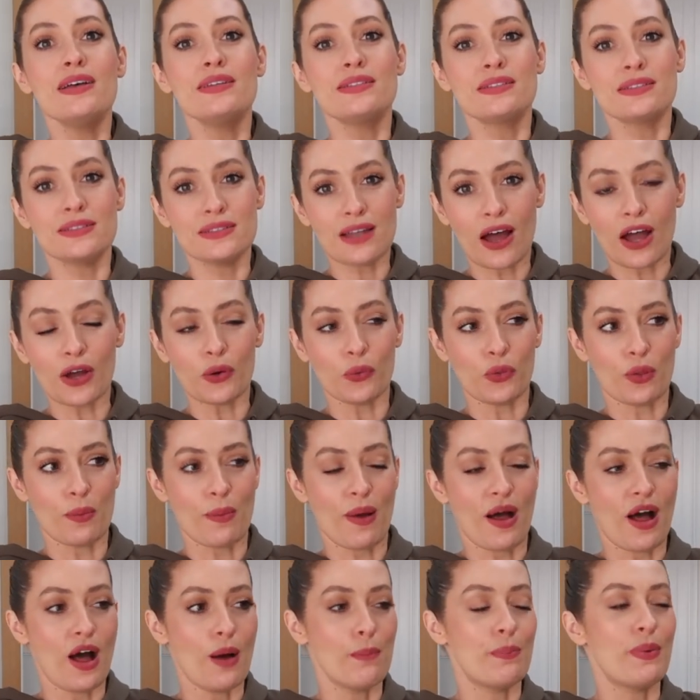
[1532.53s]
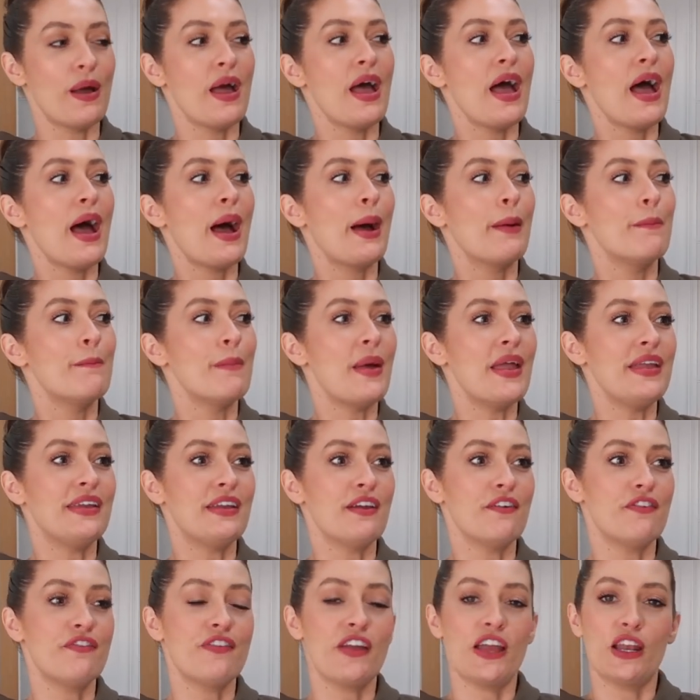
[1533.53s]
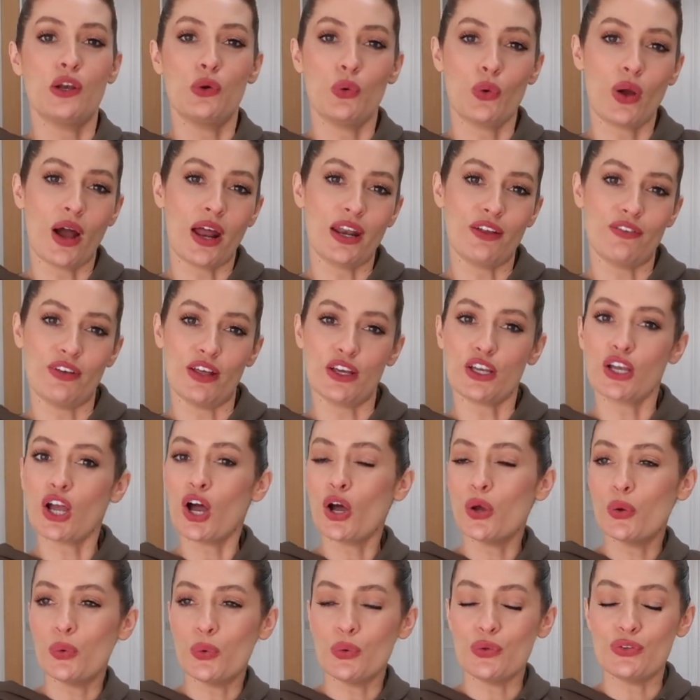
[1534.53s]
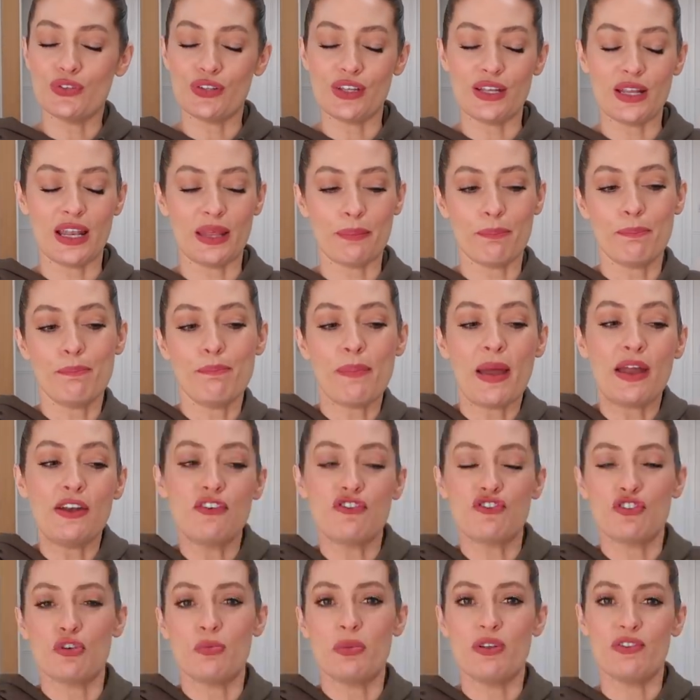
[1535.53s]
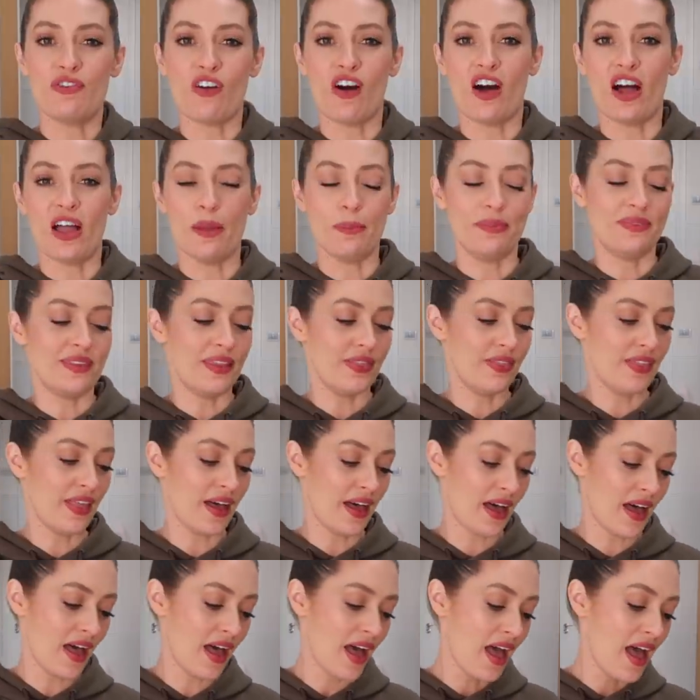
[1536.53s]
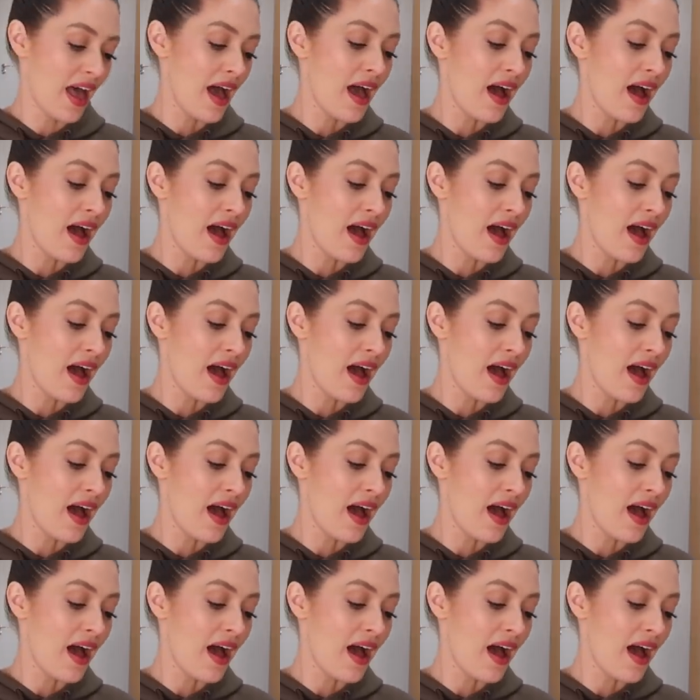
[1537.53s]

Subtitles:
style them up and make it feel all kind of like cozy and bedroomy vibes in there.